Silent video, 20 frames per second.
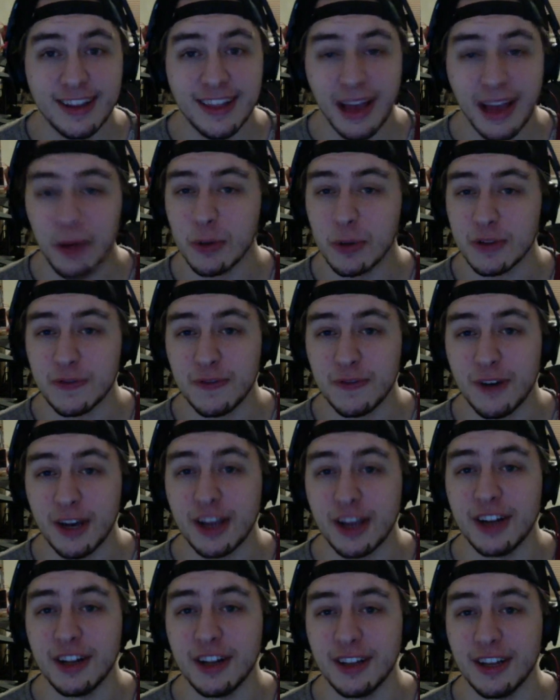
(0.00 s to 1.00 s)
That was
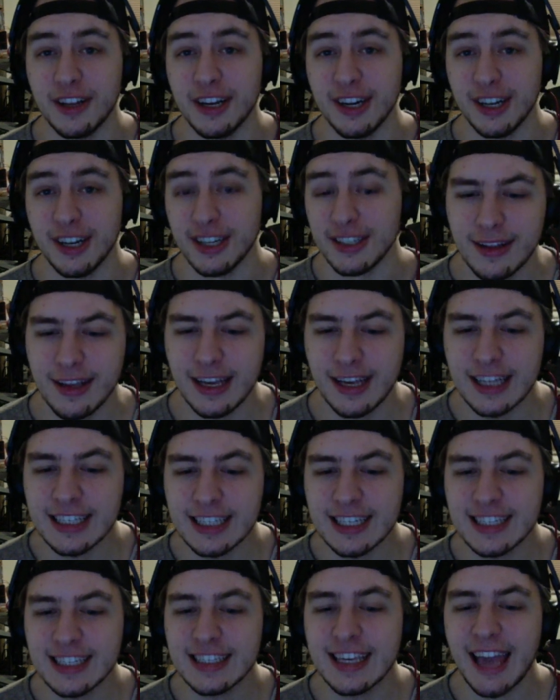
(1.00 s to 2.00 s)
fucking hilarious. It's
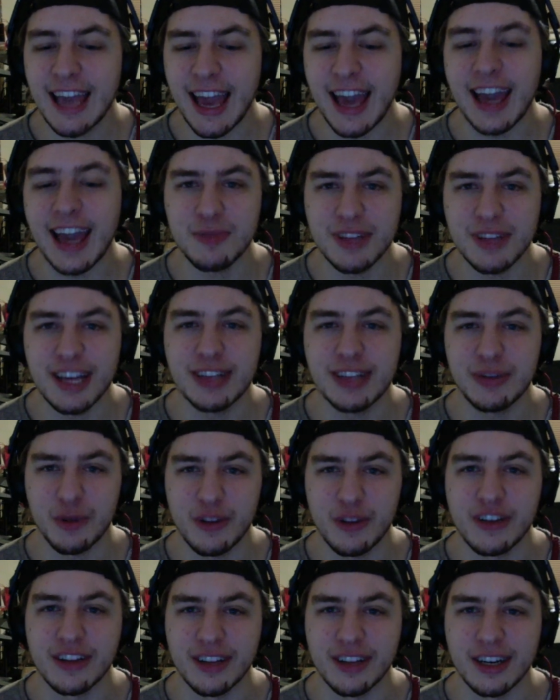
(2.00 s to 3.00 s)
his gag. That's what's
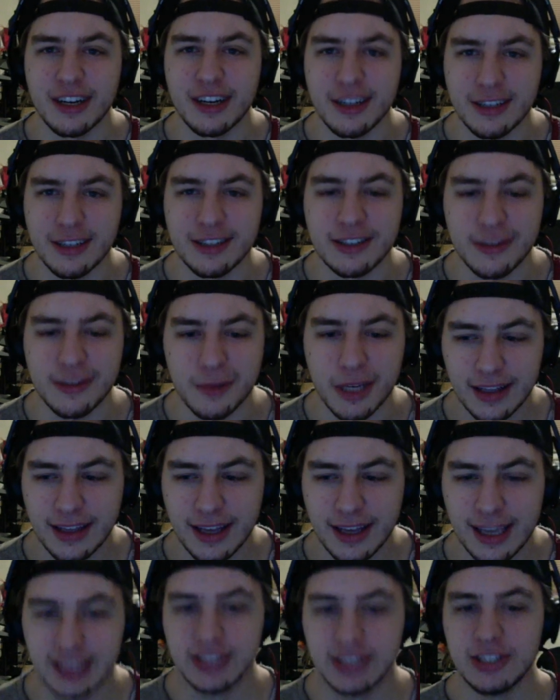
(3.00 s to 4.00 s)
hilarious to me.
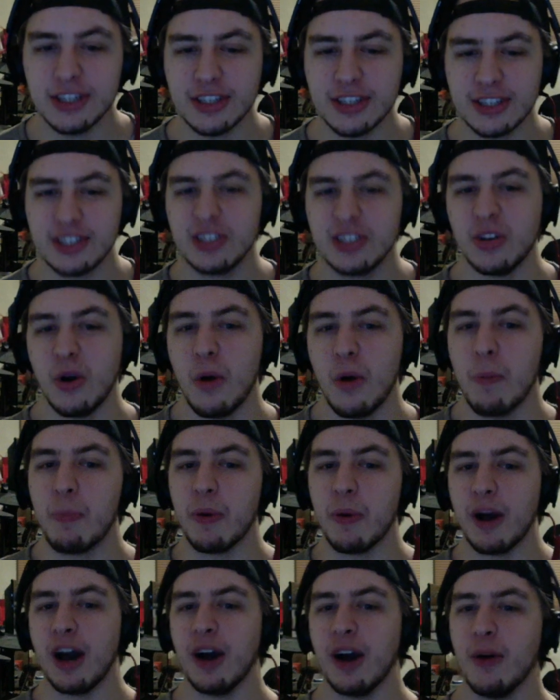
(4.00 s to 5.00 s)
It's just so
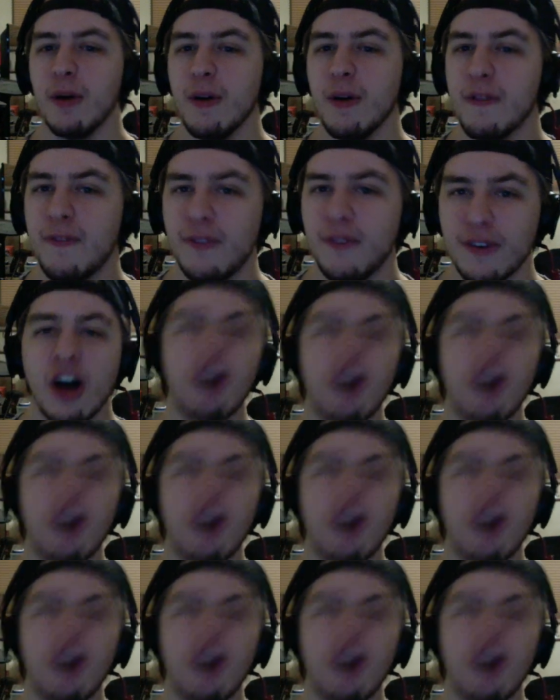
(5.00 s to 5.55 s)
powerful.